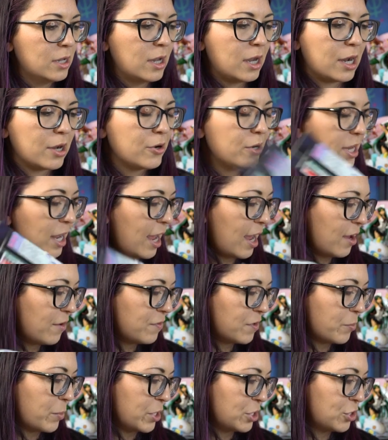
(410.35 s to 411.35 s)
I already have
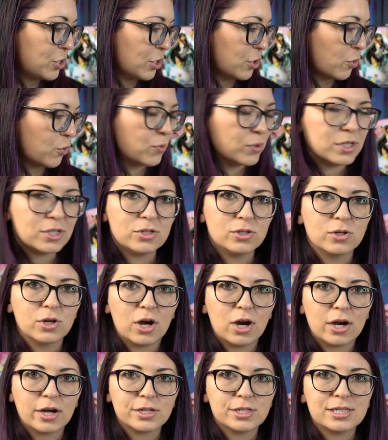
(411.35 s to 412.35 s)
a bunch of the crystal
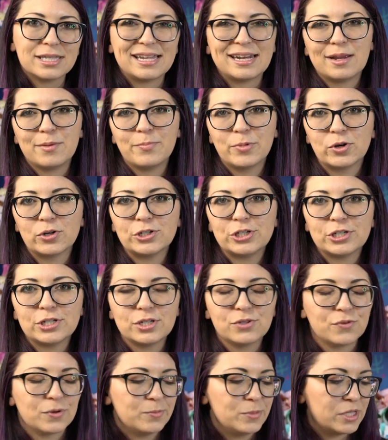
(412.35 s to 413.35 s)
cards that I
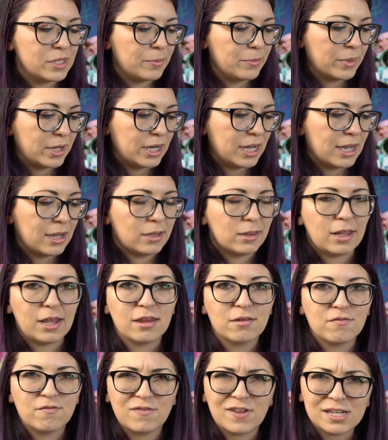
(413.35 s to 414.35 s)
purchased from somebody on
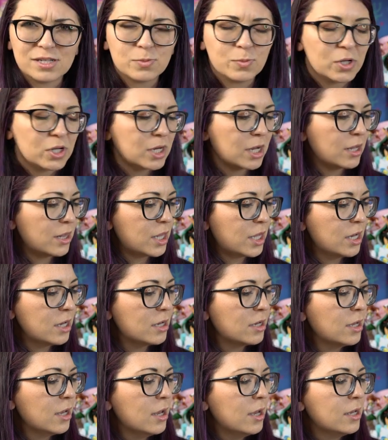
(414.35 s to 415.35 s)
like Facebook, I
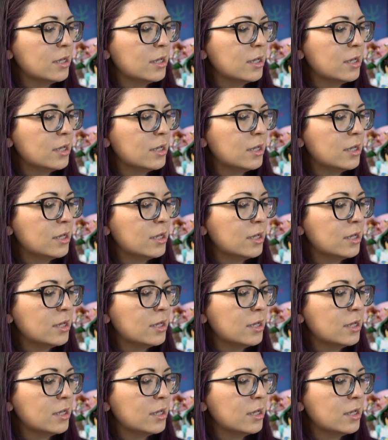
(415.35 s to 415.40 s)
think.